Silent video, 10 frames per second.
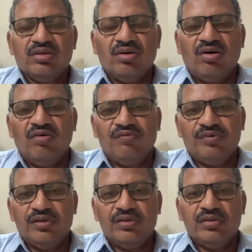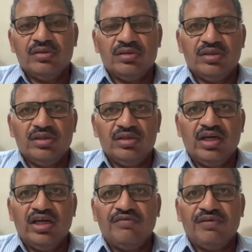of the
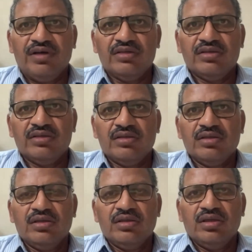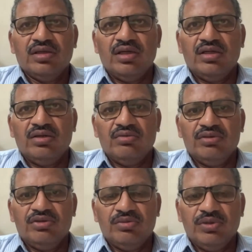side effects and uh,
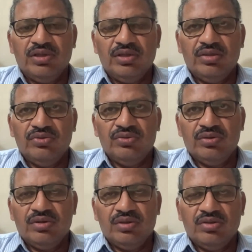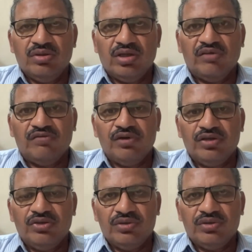we should be you uh, you know careful in
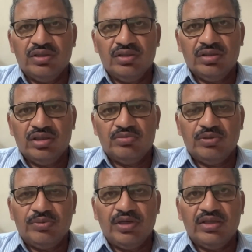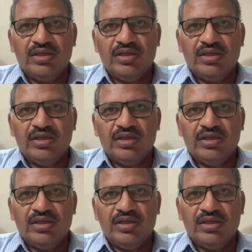using this PPI.